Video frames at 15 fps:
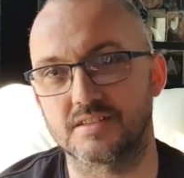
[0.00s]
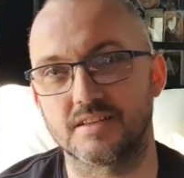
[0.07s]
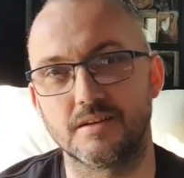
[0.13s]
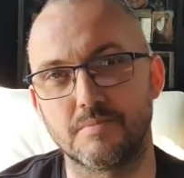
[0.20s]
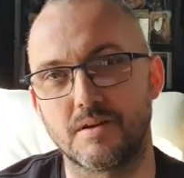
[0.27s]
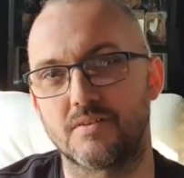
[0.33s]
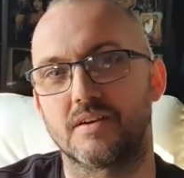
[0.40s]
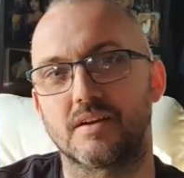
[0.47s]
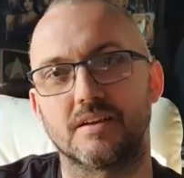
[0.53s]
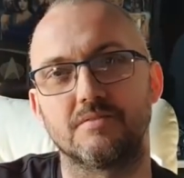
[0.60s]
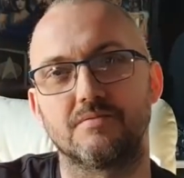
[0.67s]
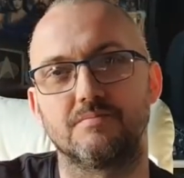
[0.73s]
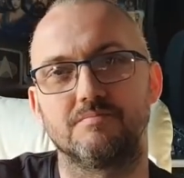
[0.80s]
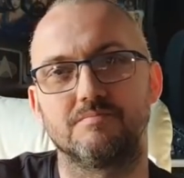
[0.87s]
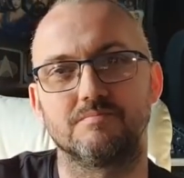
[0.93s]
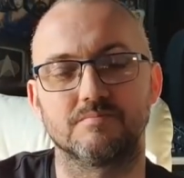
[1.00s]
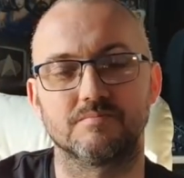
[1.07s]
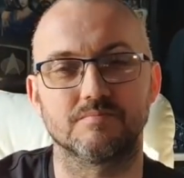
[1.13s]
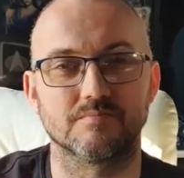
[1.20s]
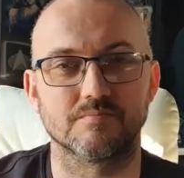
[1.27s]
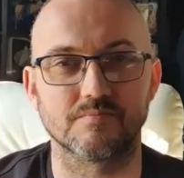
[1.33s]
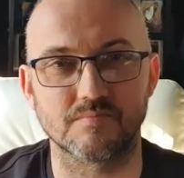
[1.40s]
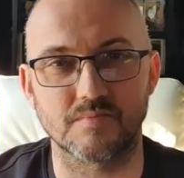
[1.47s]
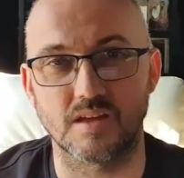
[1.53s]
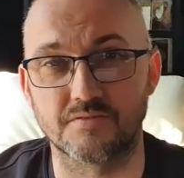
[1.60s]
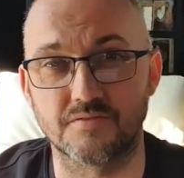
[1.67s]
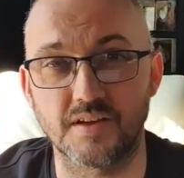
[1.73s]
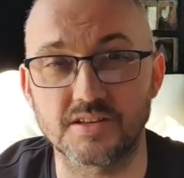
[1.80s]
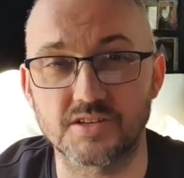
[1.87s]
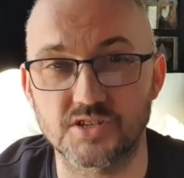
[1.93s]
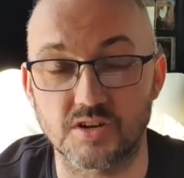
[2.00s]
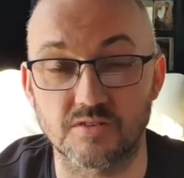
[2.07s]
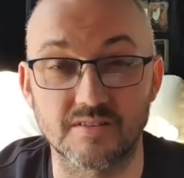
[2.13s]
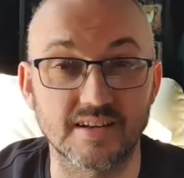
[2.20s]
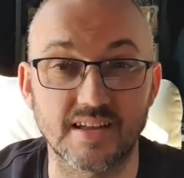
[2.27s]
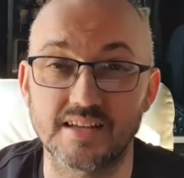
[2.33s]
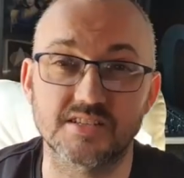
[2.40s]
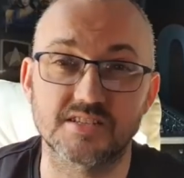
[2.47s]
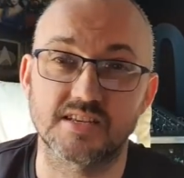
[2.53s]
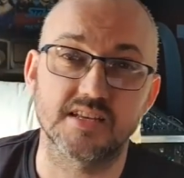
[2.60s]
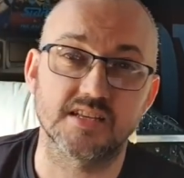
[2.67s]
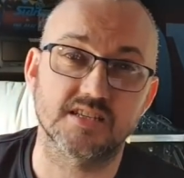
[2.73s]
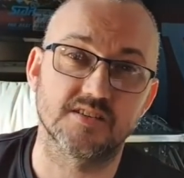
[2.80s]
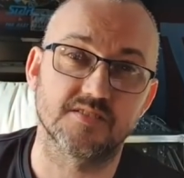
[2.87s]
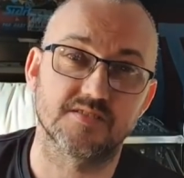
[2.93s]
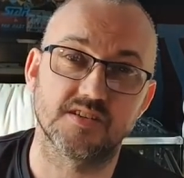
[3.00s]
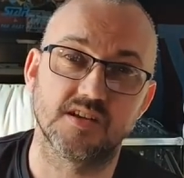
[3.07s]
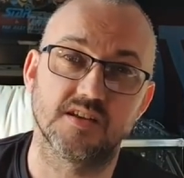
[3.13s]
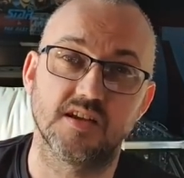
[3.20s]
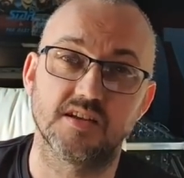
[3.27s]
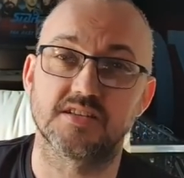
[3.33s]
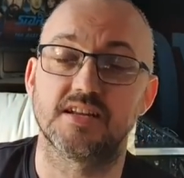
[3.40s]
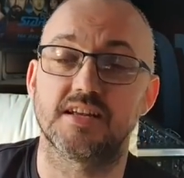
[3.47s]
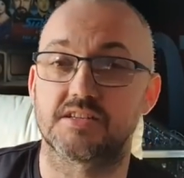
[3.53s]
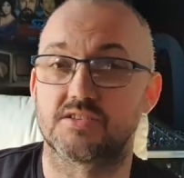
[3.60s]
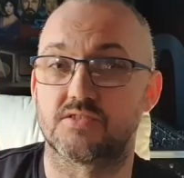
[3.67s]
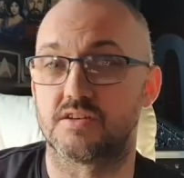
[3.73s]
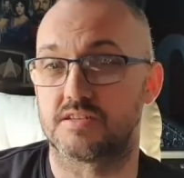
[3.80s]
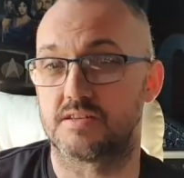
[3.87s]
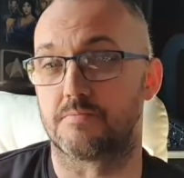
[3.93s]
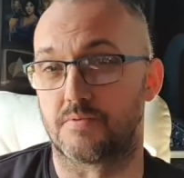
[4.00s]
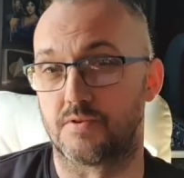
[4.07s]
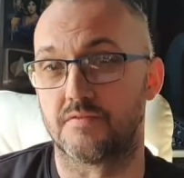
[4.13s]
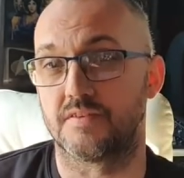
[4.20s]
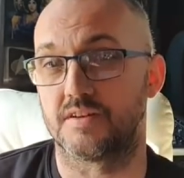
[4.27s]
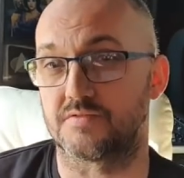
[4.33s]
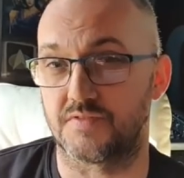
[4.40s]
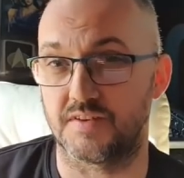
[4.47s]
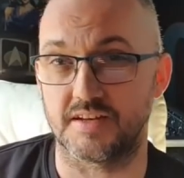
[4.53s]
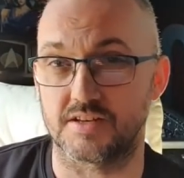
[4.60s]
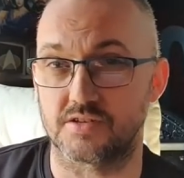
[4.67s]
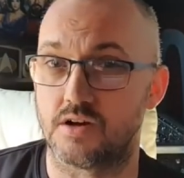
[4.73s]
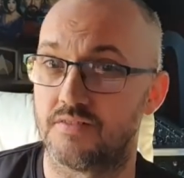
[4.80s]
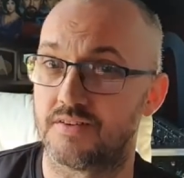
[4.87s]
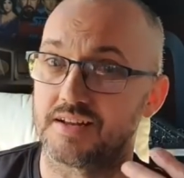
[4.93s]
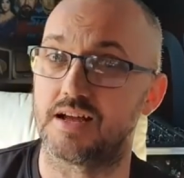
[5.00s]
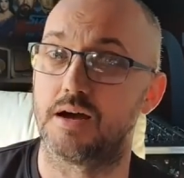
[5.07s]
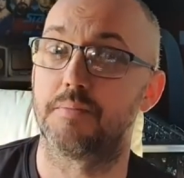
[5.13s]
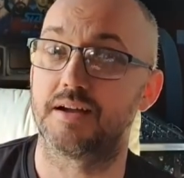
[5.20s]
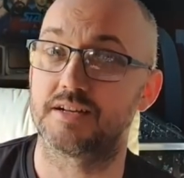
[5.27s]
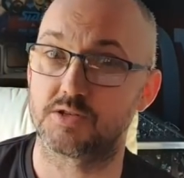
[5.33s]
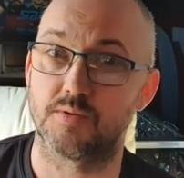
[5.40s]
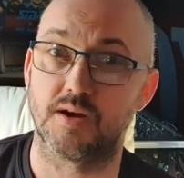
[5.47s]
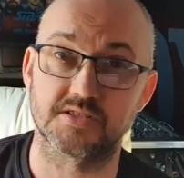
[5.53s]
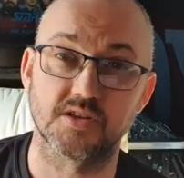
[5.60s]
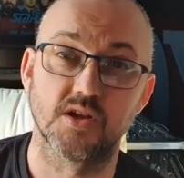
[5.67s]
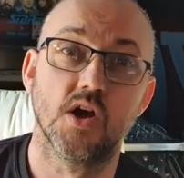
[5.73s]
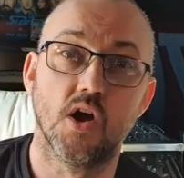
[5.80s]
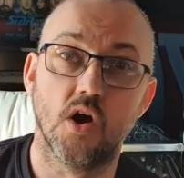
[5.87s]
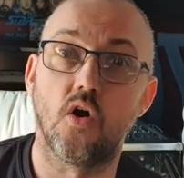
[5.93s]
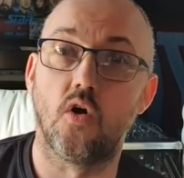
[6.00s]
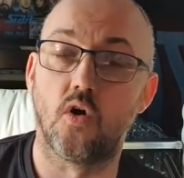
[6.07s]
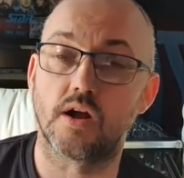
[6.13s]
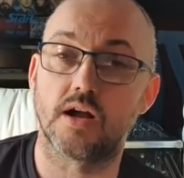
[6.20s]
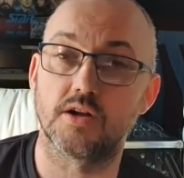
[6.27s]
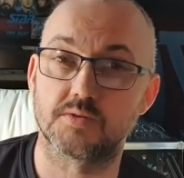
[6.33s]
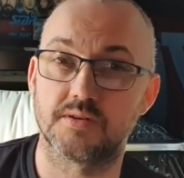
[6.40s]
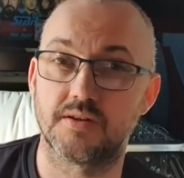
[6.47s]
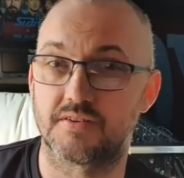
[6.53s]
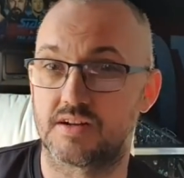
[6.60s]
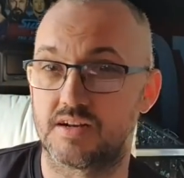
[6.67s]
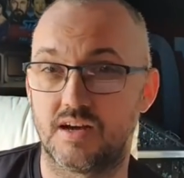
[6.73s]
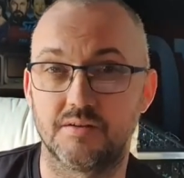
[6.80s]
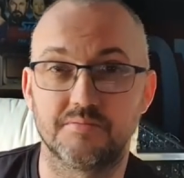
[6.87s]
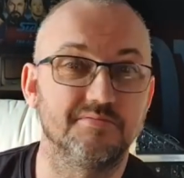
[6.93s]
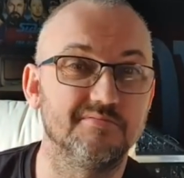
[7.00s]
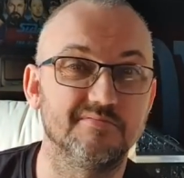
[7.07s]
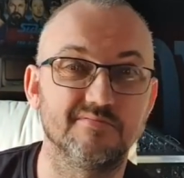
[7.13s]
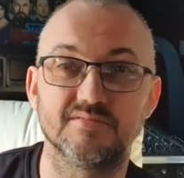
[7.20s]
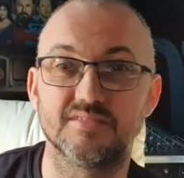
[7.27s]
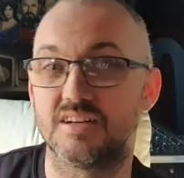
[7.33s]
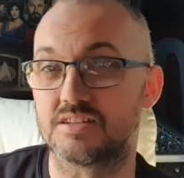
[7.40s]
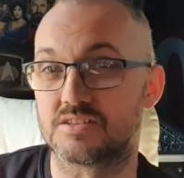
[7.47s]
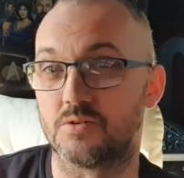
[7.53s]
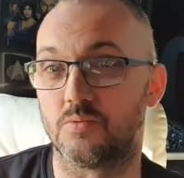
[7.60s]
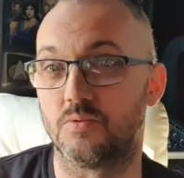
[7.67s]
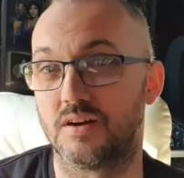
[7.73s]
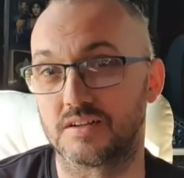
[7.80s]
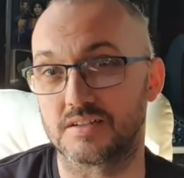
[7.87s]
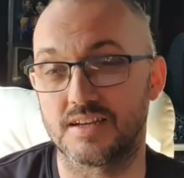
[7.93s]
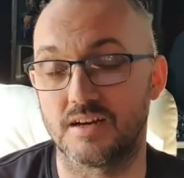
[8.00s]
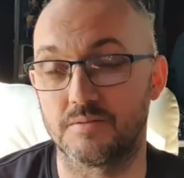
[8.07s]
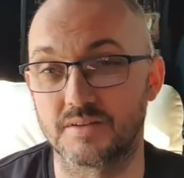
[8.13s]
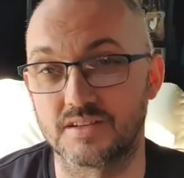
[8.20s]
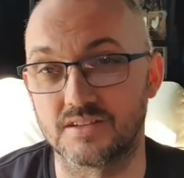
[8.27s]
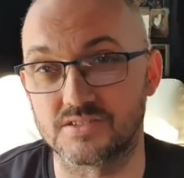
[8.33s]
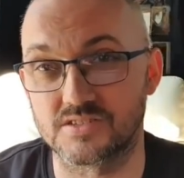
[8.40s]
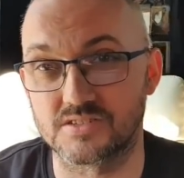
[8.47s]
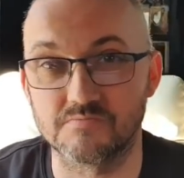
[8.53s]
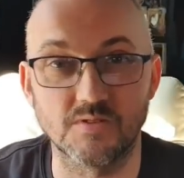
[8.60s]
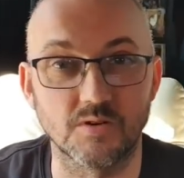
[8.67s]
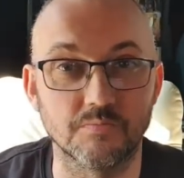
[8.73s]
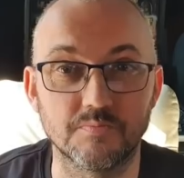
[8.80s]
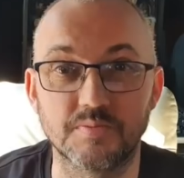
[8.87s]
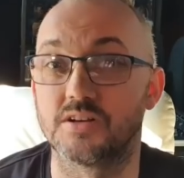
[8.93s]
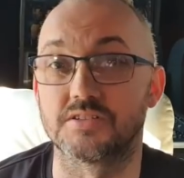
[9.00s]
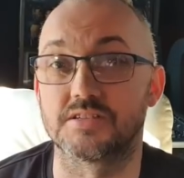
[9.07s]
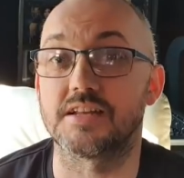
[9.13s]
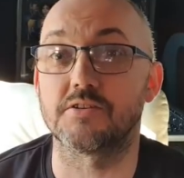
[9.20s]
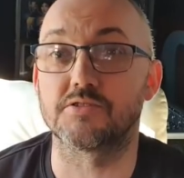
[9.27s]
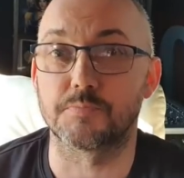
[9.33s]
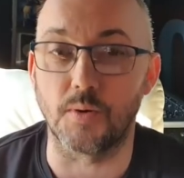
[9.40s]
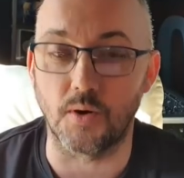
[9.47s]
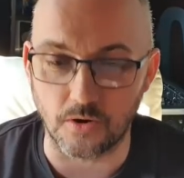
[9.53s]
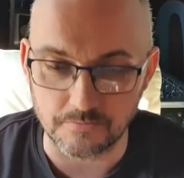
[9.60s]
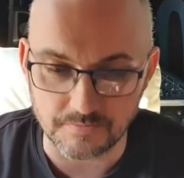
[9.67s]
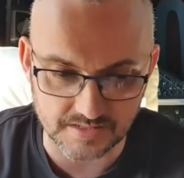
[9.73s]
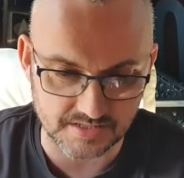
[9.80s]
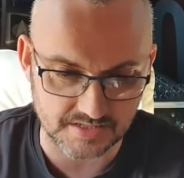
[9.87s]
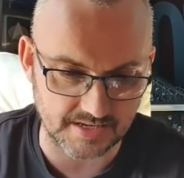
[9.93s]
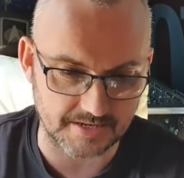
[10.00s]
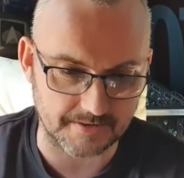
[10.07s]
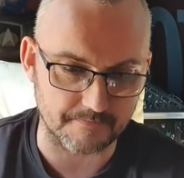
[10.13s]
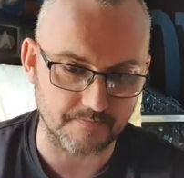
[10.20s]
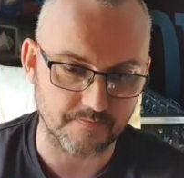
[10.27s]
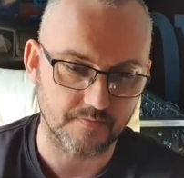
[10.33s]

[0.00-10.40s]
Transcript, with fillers: The American adventure, in that sense, as a, as an exercise in improving his fitness, either to come back to us or go to another club, has not worked out because, well, because there's no sport, as I said.